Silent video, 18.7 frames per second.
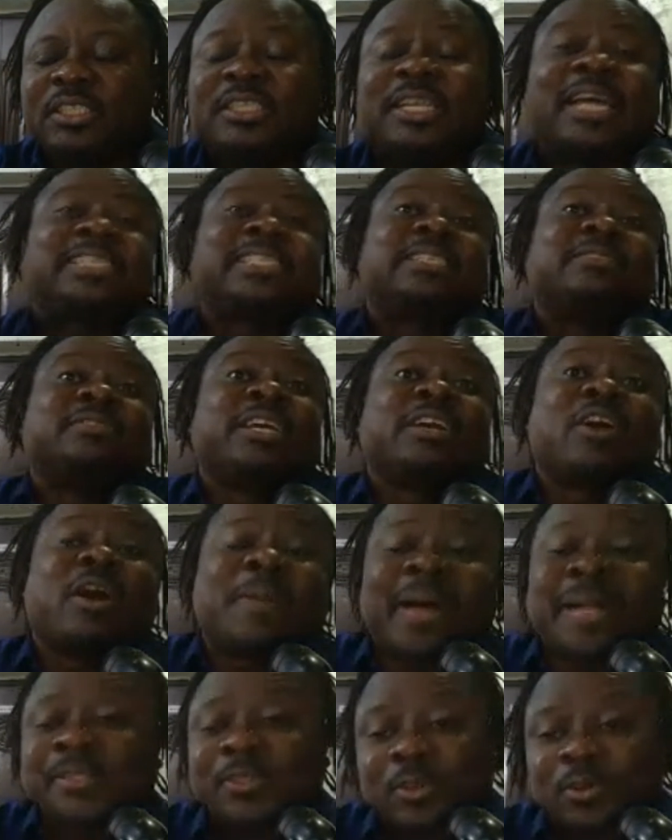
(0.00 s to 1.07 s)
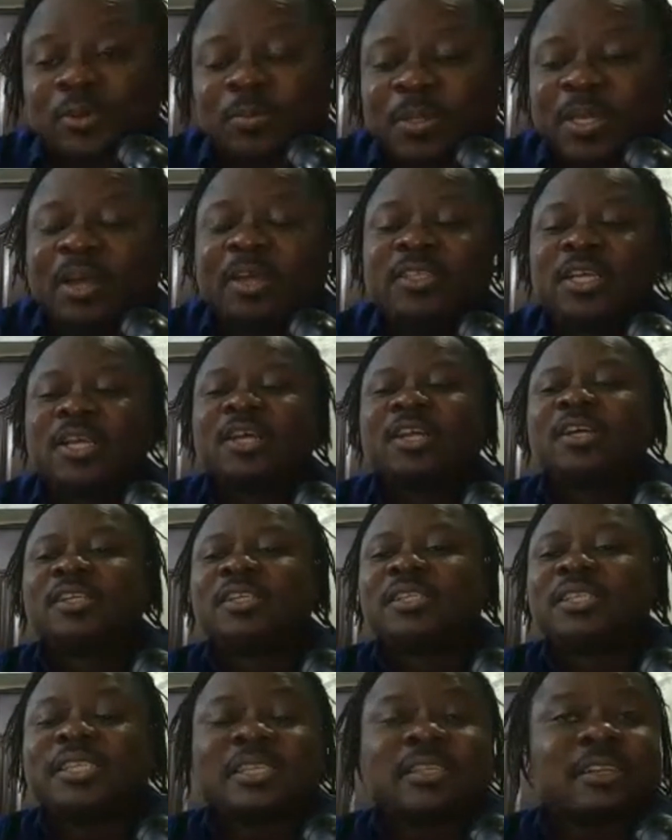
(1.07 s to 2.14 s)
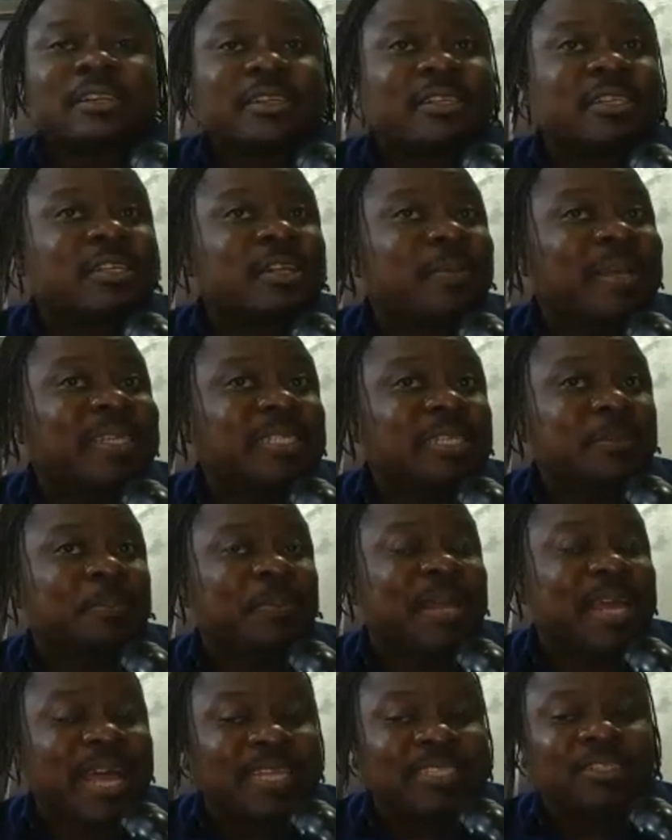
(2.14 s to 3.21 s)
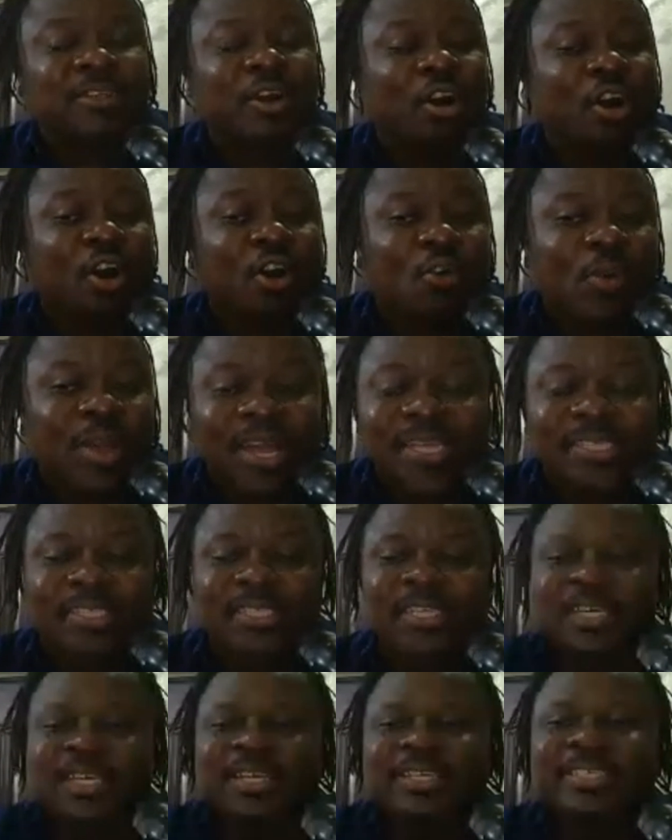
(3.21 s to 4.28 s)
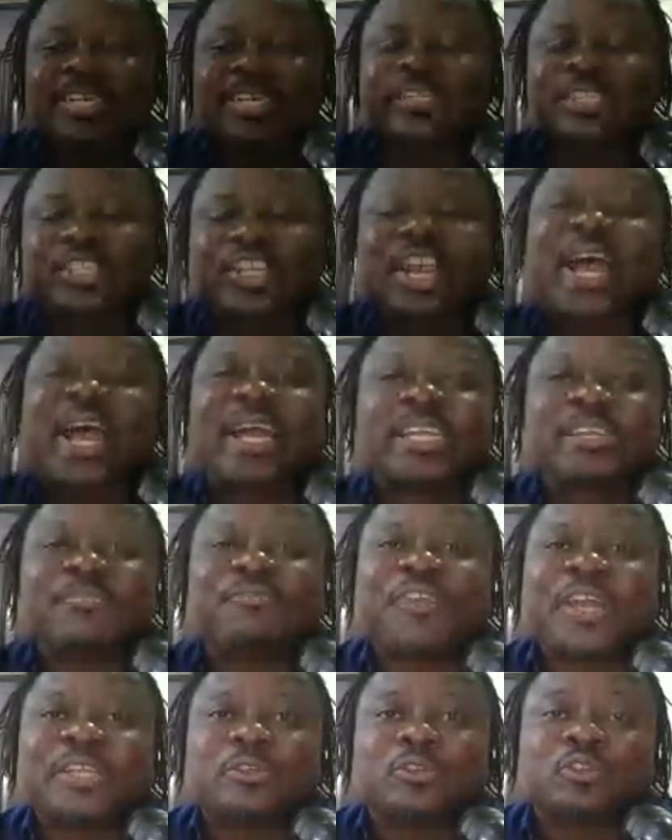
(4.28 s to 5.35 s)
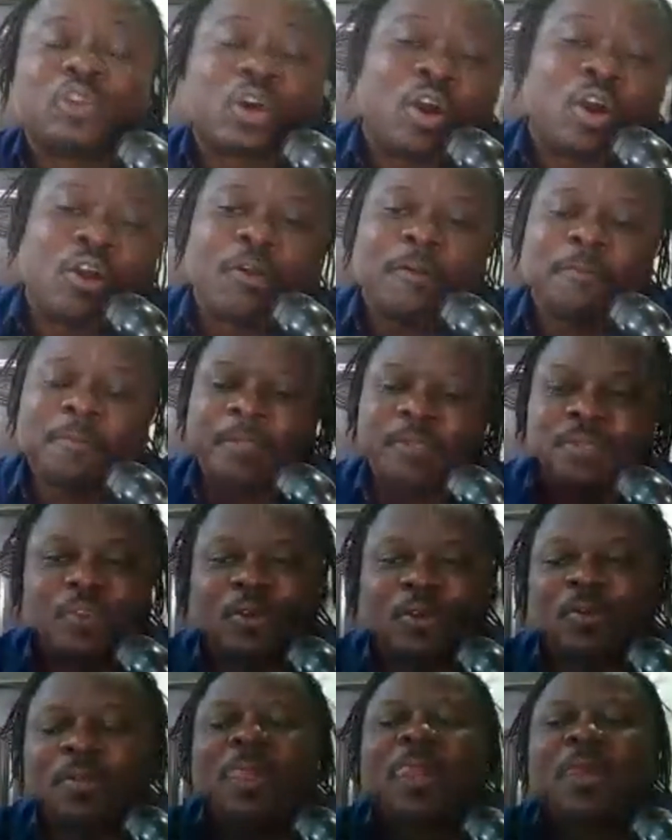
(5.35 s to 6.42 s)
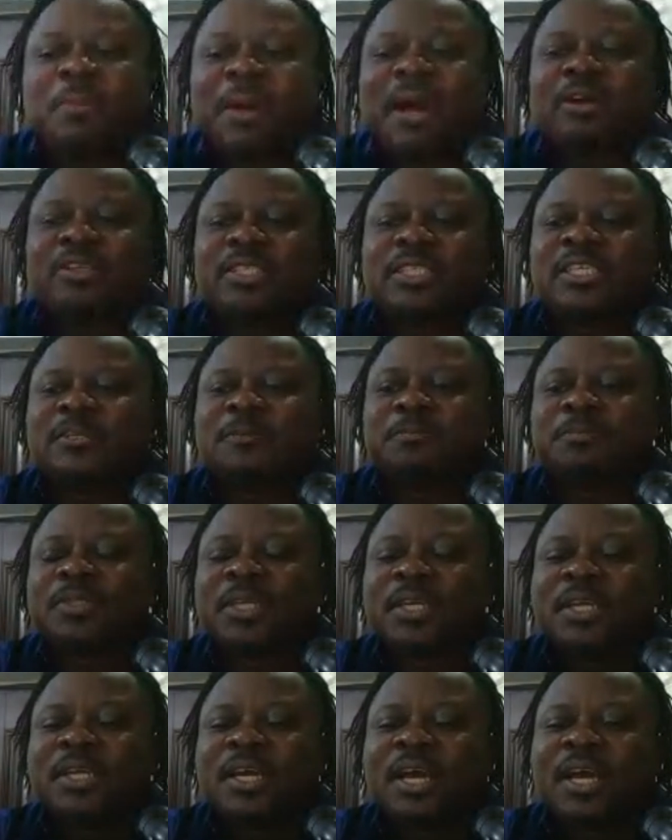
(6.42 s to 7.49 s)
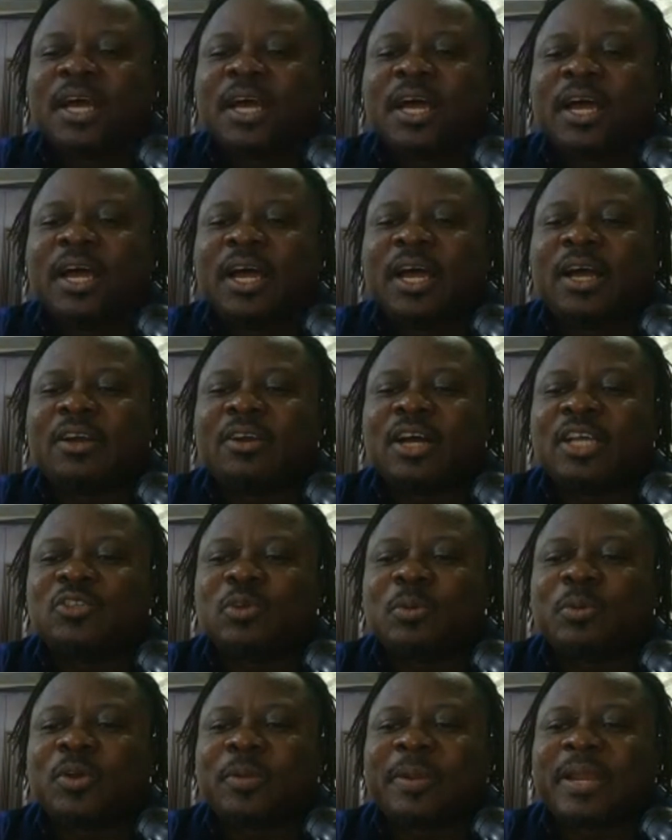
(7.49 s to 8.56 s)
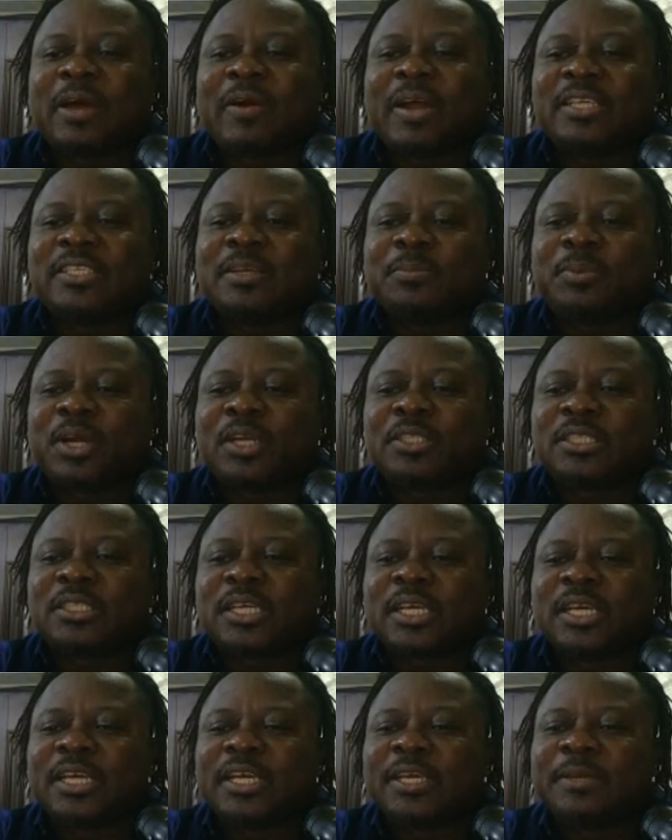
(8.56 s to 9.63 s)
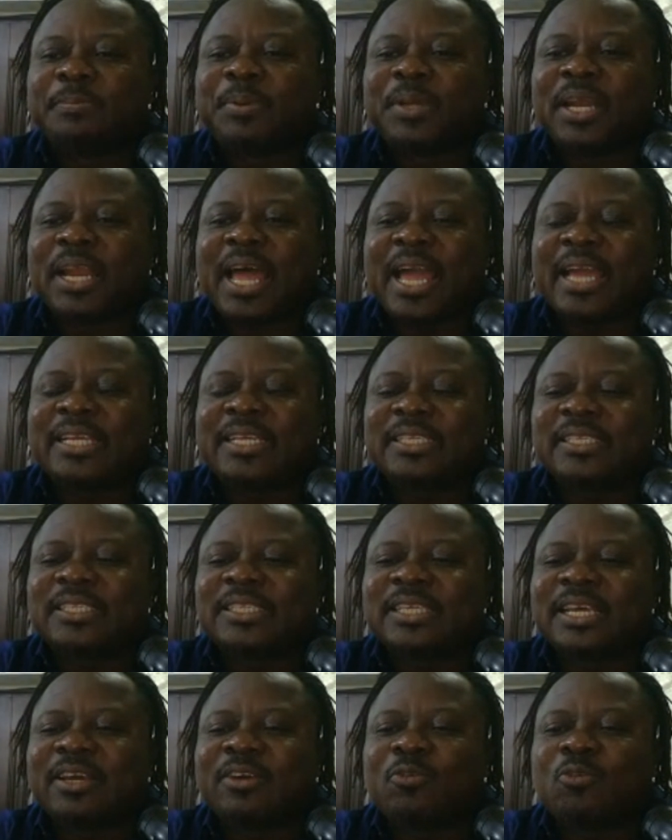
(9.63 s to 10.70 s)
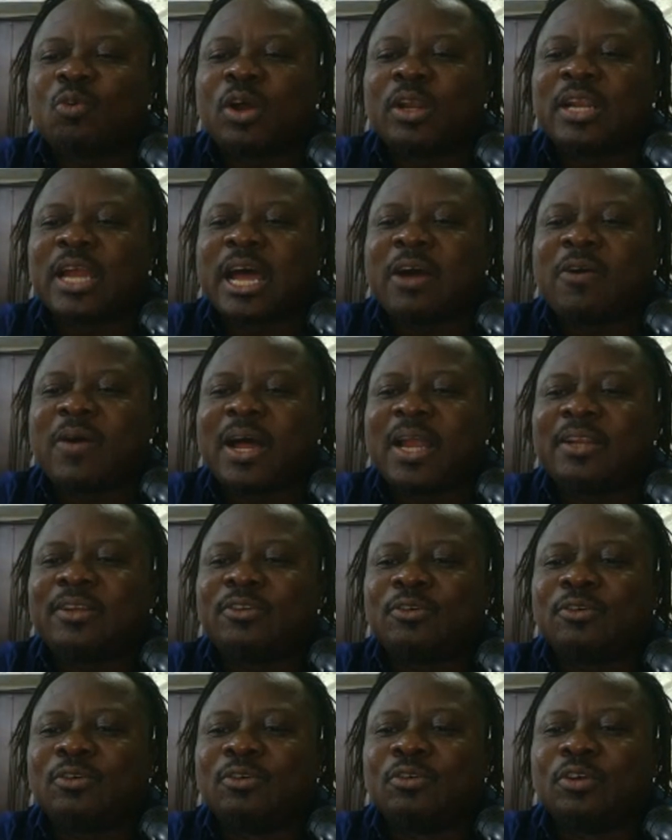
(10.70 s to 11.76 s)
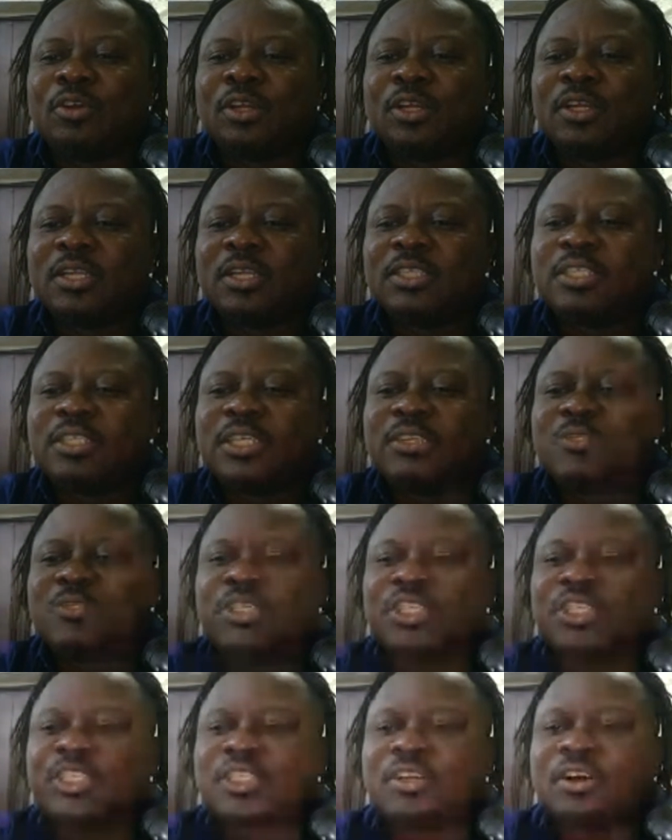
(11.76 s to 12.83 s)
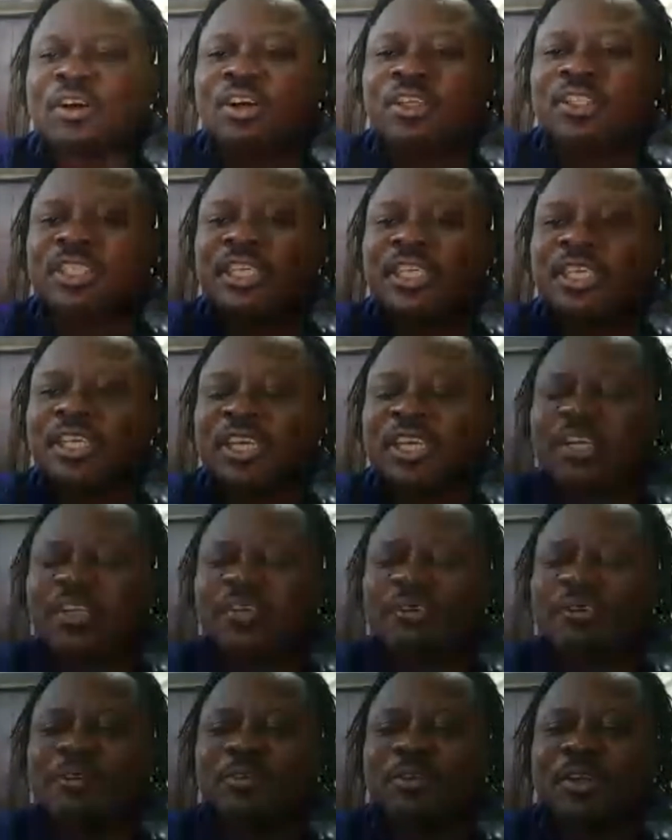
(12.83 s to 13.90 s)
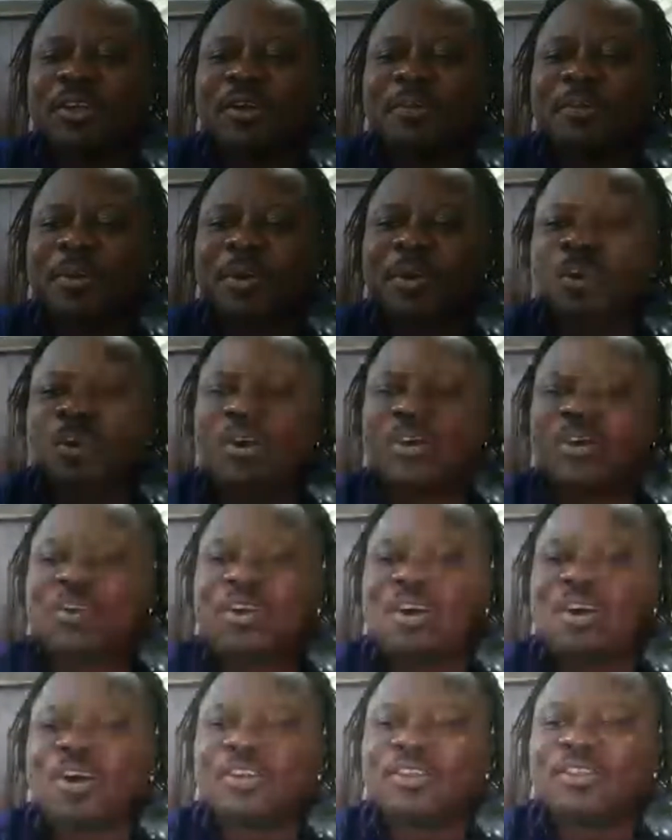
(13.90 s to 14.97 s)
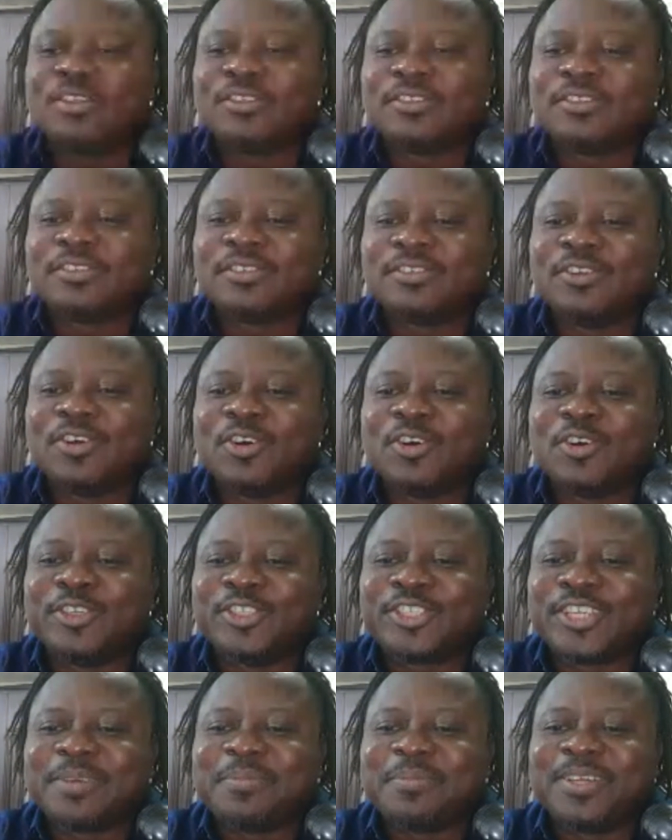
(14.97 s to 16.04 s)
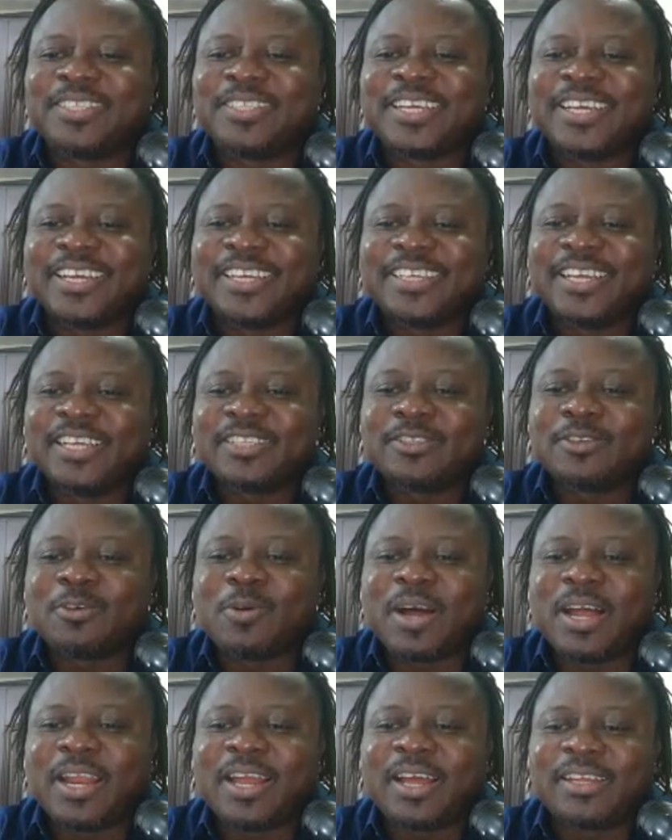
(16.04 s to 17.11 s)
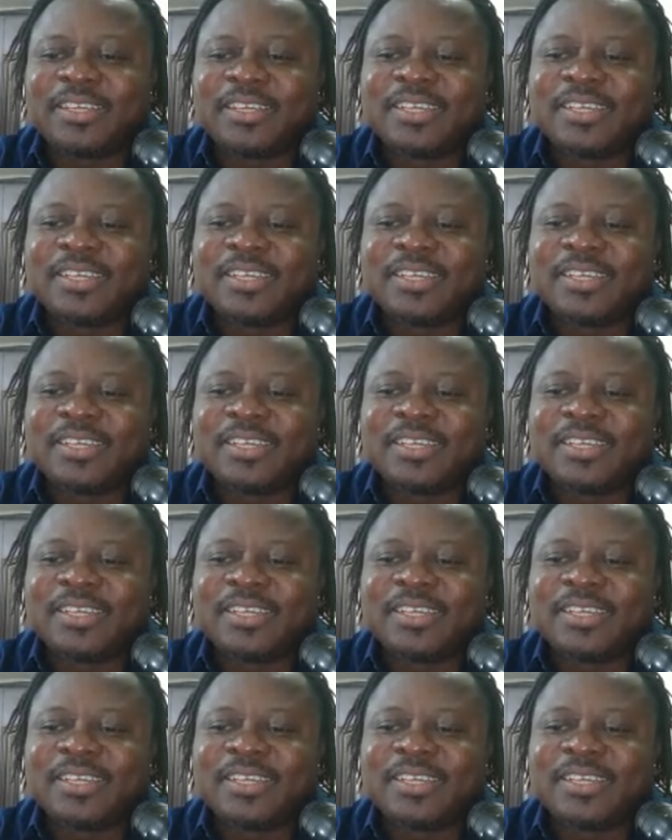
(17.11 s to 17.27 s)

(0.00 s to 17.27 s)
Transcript: That is, they come out to, because the domestic players, they shy. They fear to talk. So, but I'll see. That's what I say, bros. It be like, say, 1 hour, no, they reach us again, no, but God no go shame us. Yes, no, hala.